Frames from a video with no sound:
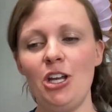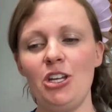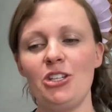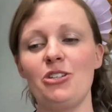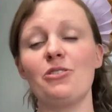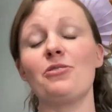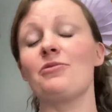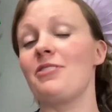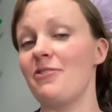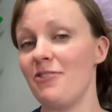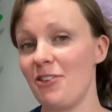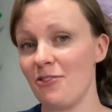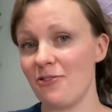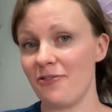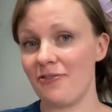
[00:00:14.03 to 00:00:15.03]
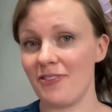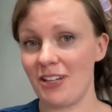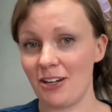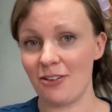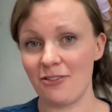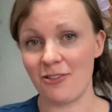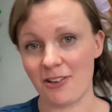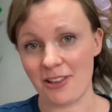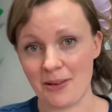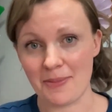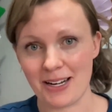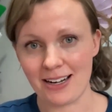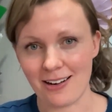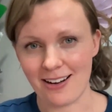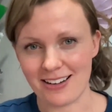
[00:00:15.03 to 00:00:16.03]
do a review video for them
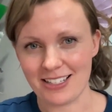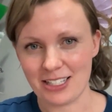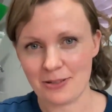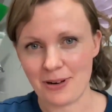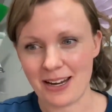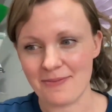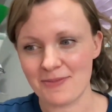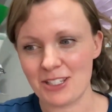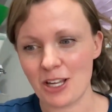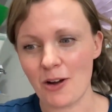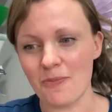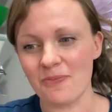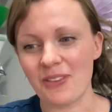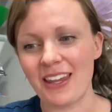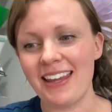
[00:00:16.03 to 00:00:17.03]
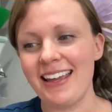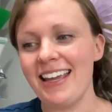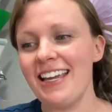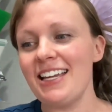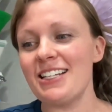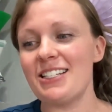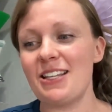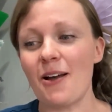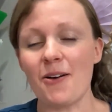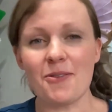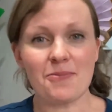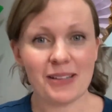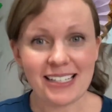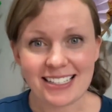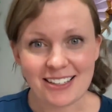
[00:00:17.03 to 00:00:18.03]
in an honest way. So
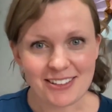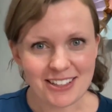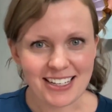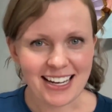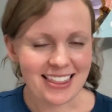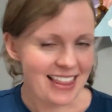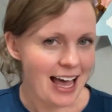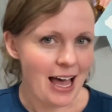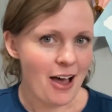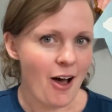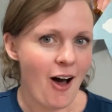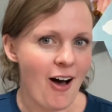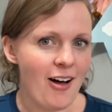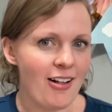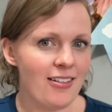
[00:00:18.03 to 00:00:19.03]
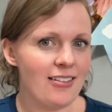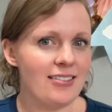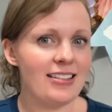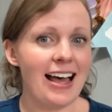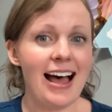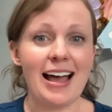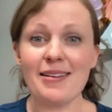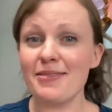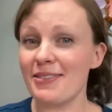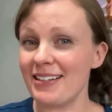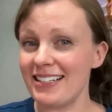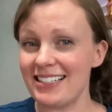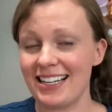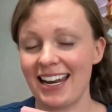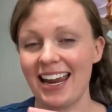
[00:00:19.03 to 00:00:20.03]
please go look at that. All that I'm
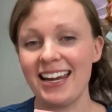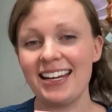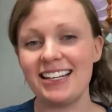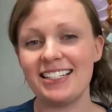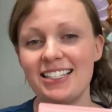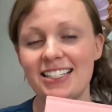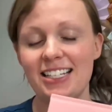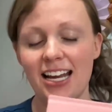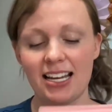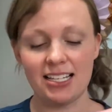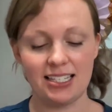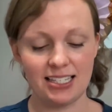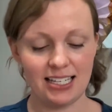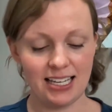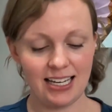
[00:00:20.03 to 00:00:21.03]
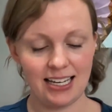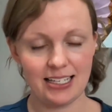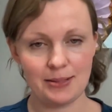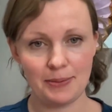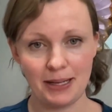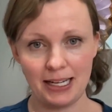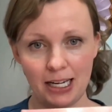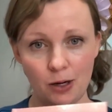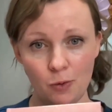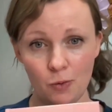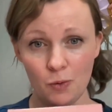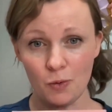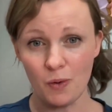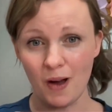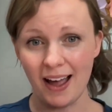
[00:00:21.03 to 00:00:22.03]
doing today is just explaining
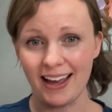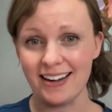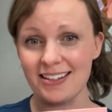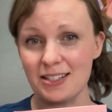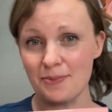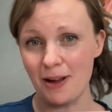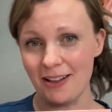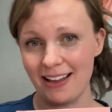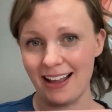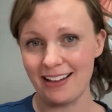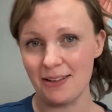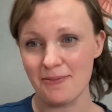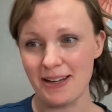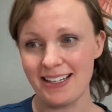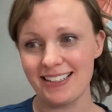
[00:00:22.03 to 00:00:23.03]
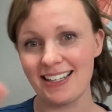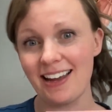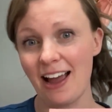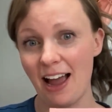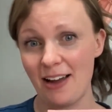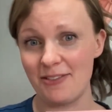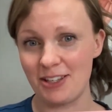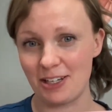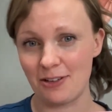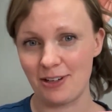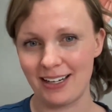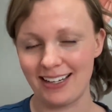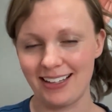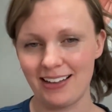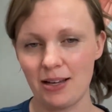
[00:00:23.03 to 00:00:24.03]
one small element of the
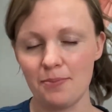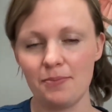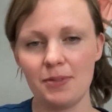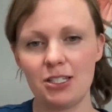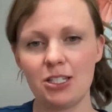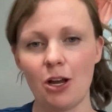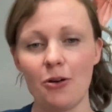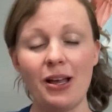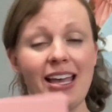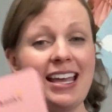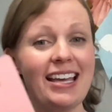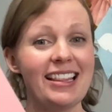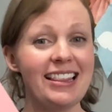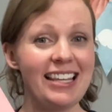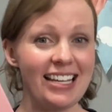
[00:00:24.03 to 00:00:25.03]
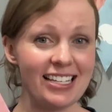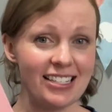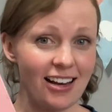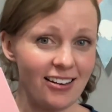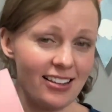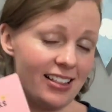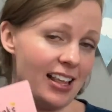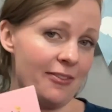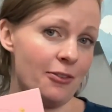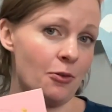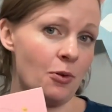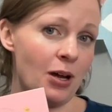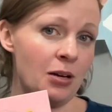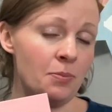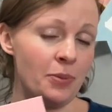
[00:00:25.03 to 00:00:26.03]
curriculum. So these are the level
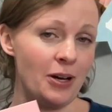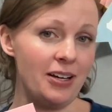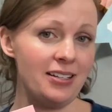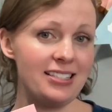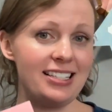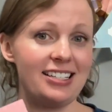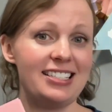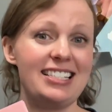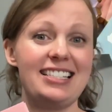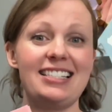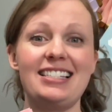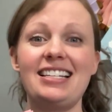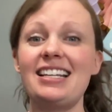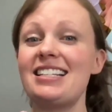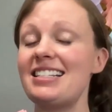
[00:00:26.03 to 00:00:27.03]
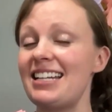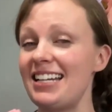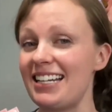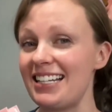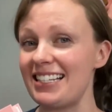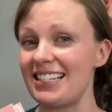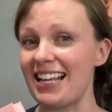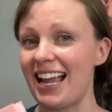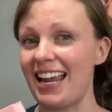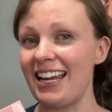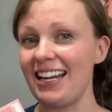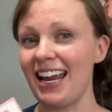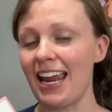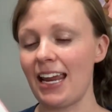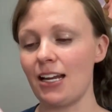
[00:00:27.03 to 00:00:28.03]
1 books. There's 16
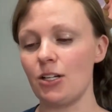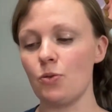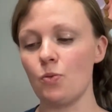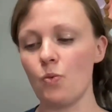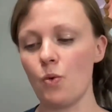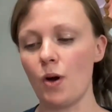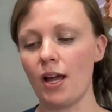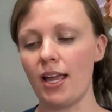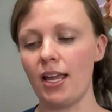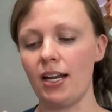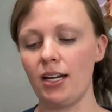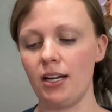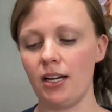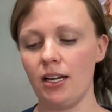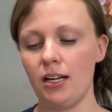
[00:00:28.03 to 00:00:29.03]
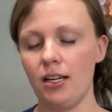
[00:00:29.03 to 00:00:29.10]
inside and one